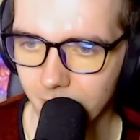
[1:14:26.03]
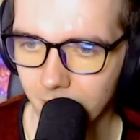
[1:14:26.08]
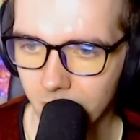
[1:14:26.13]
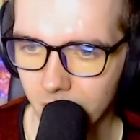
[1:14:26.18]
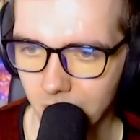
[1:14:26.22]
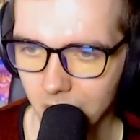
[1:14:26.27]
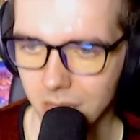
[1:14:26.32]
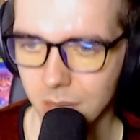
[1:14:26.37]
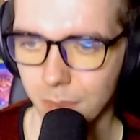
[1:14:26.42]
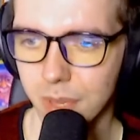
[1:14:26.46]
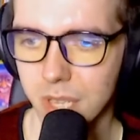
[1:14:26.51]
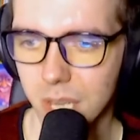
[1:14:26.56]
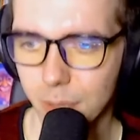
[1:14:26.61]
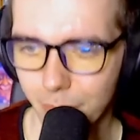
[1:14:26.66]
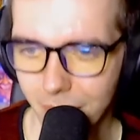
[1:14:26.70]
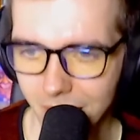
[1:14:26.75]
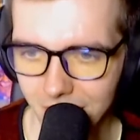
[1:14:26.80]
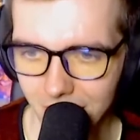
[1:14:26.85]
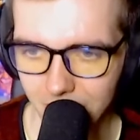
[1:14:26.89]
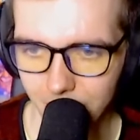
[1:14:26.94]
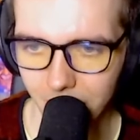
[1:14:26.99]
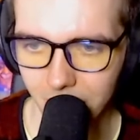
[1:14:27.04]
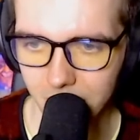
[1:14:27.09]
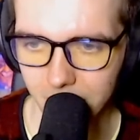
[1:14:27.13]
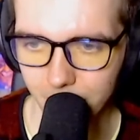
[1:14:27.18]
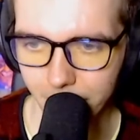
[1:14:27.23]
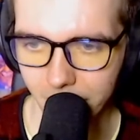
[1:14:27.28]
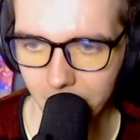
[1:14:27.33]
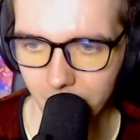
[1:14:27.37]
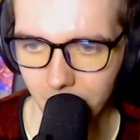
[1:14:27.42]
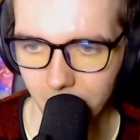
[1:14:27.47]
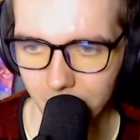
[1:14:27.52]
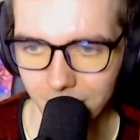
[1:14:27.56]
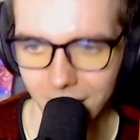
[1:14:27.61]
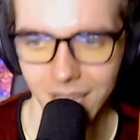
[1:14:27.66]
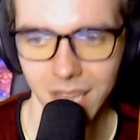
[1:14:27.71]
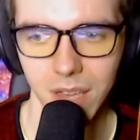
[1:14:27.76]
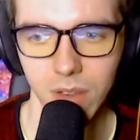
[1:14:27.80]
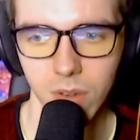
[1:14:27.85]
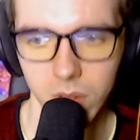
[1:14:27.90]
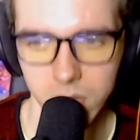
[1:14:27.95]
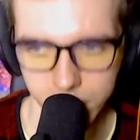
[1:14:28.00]
like the music playing in the, in the background.
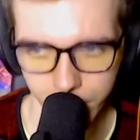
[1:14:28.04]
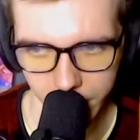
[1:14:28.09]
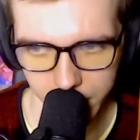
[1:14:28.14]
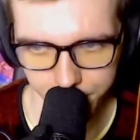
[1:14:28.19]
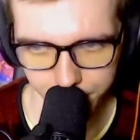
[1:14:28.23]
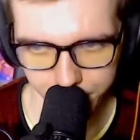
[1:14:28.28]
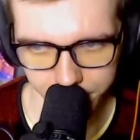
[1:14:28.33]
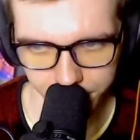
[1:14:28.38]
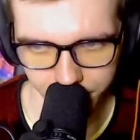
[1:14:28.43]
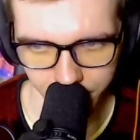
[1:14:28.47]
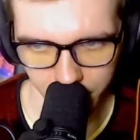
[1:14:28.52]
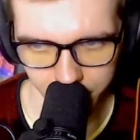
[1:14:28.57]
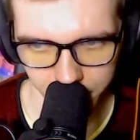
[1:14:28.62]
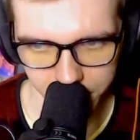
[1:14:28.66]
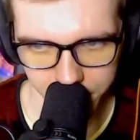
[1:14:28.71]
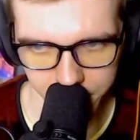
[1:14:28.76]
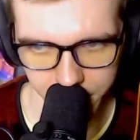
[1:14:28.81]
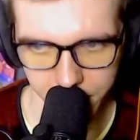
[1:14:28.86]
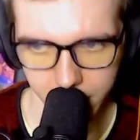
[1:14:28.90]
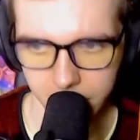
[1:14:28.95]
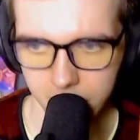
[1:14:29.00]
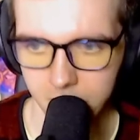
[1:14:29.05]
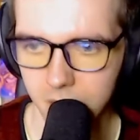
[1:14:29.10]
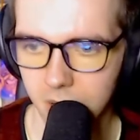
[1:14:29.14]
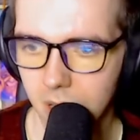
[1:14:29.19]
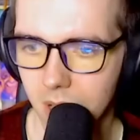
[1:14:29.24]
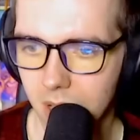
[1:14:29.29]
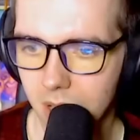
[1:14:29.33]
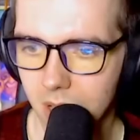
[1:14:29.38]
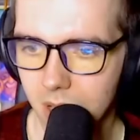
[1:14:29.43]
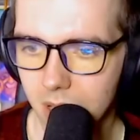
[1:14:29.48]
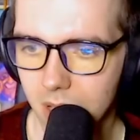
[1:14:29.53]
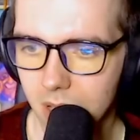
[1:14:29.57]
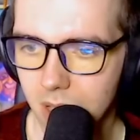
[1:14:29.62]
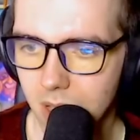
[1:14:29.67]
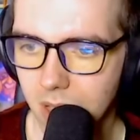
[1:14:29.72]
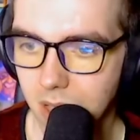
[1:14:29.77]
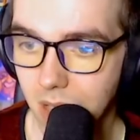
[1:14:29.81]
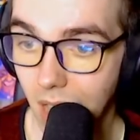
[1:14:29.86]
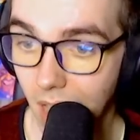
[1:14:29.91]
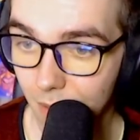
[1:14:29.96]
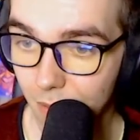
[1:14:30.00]
Thank you. It's my my music.
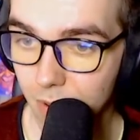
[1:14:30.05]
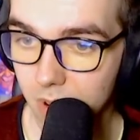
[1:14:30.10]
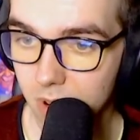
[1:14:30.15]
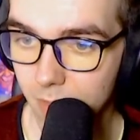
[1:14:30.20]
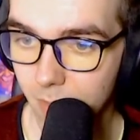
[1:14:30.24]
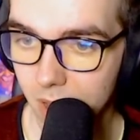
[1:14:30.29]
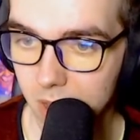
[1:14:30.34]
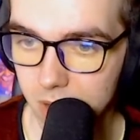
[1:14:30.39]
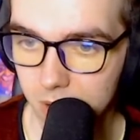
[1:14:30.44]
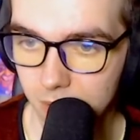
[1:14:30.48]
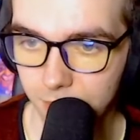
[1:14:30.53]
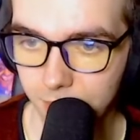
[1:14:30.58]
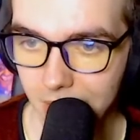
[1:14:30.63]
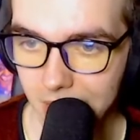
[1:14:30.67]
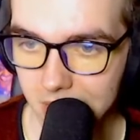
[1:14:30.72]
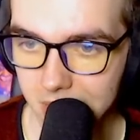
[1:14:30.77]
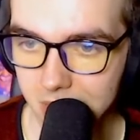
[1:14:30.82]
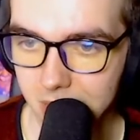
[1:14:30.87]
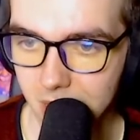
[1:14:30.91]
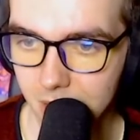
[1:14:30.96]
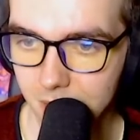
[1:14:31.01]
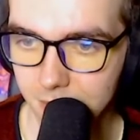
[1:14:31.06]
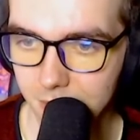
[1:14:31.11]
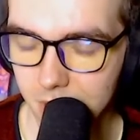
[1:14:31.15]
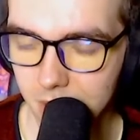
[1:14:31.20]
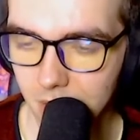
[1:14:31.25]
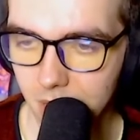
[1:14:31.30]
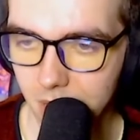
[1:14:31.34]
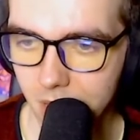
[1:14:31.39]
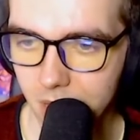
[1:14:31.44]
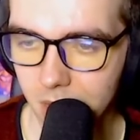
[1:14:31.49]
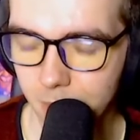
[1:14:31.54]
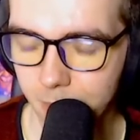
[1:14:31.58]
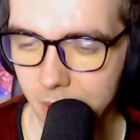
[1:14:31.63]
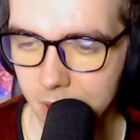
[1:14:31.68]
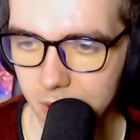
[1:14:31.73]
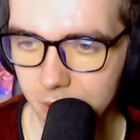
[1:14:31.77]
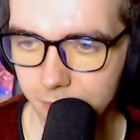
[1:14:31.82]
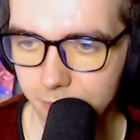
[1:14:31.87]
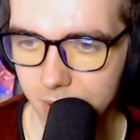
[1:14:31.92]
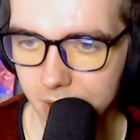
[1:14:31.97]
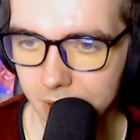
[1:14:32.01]
I've heard of Michael Franks, and I really like
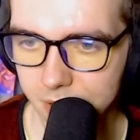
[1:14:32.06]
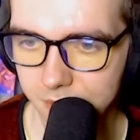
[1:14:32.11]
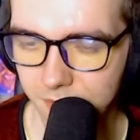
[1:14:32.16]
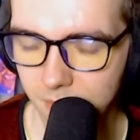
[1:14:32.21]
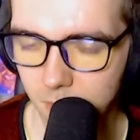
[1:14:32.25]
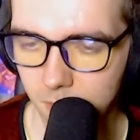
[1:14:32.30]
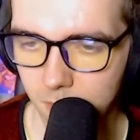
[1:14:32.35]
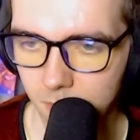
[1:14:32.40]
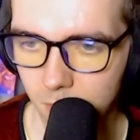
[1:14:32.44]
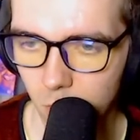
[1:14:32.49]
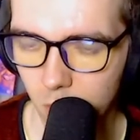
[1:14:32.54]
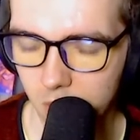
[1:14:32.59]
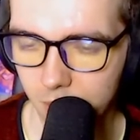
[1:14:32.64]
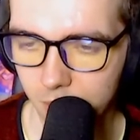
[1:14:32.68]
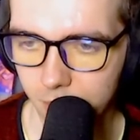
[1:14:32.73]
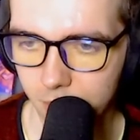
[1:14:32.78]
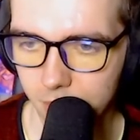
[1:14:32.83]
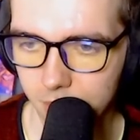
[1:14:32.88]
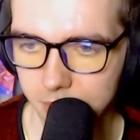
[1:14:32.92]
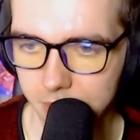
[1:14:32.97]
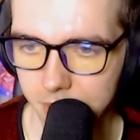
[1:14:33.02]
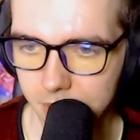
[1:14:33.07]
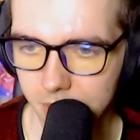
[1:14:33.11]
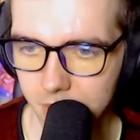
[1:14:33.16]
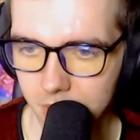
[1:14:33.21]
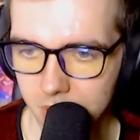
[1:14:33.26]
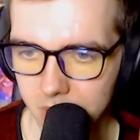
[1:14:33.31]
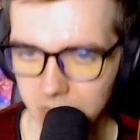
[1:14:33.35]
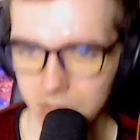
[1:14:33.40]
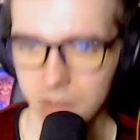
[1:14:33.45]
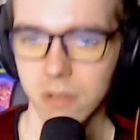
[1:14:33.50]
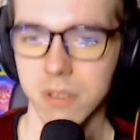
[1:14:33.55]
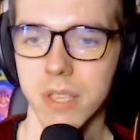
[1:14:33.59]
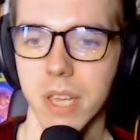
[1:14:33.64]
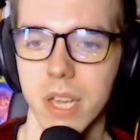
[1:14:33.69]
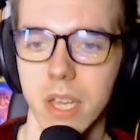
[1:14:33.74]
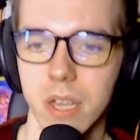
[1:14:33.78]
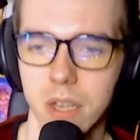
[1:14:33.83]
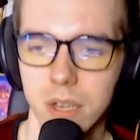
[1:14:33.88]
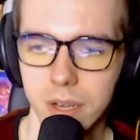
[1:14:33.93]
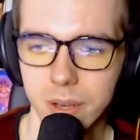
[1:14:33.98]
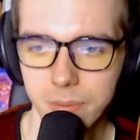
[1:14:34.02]
Michael Franks from what I've heard. He looks
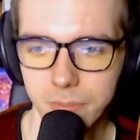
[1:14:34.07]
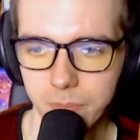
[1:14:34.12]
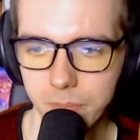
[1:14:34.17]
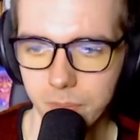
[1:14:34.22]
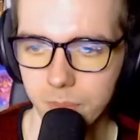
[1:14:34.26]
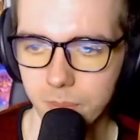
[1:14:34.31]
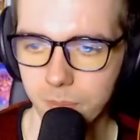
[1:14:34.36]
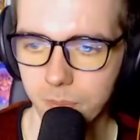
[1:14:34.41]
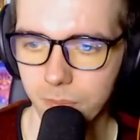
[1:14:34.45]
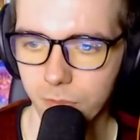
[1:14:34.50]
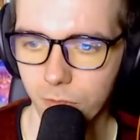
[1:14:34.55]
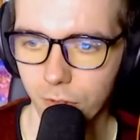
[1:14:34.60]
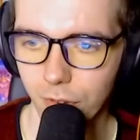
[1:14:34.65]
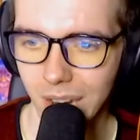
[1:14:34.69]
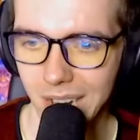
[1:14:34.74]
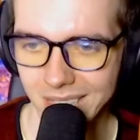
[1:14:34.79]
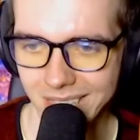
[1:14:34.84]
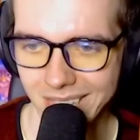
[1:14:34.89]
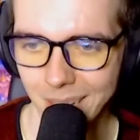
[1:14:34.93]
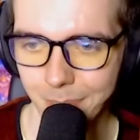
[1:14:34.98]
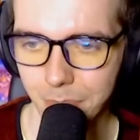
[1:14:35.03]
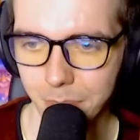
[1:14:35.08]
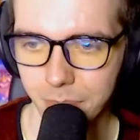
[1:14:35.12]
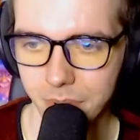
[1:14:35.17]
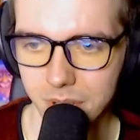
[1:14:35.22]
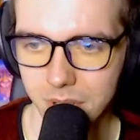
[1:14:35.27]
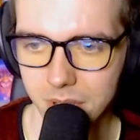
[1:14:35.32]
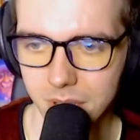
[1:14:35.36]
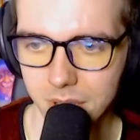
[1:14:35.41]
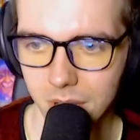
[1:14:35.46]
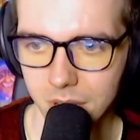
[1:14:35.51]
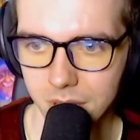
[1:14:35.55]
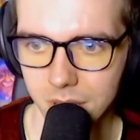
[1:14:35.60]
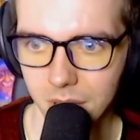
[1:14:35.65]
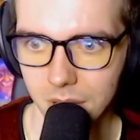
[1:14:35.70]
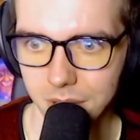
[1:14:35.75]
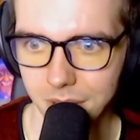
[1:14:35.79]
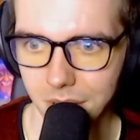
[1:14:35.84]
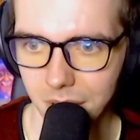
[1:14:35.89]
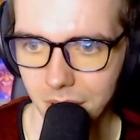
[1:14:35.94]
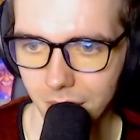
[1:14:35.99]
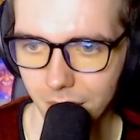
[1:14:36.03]
like um, Frank Zappa, but does
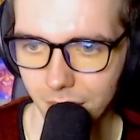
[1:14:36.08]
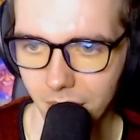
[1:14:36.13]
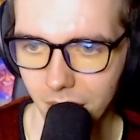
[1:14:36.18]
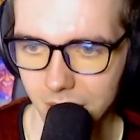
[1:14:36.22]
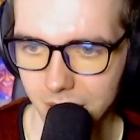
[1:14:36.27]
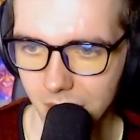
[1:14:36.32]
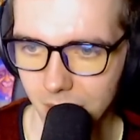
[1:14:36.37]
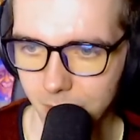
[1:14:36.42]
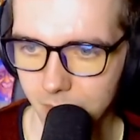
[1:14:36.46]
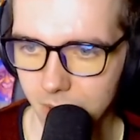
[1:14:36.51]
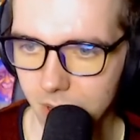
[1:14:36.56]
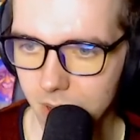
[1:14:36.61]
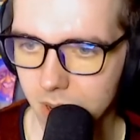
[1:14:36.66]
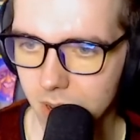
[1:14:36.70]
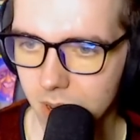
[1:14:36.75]
not sound like Frank Zappa.